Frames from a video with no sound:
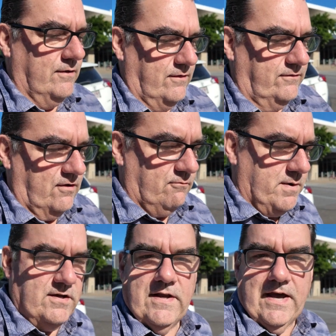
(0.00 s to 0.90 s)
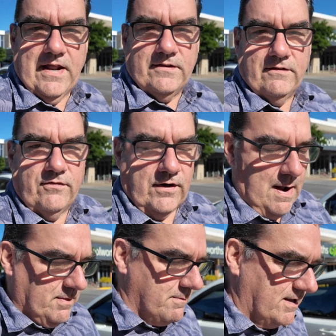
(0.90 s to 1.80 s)
So I've been down under for a
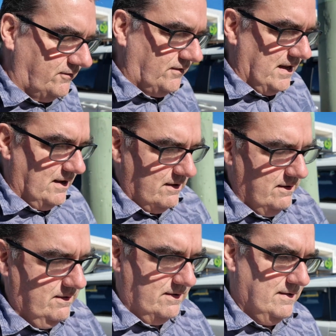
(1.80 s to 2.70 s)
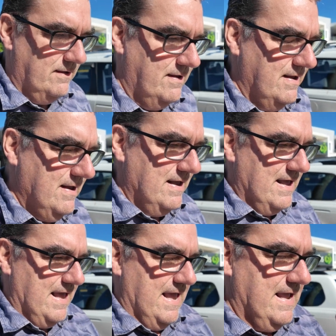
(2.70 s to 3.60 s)
couple of months now,
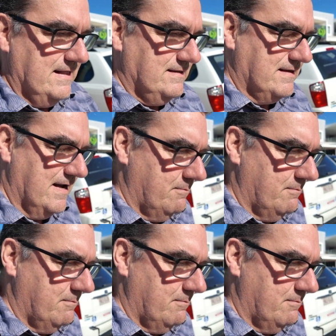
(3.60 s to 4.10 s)
and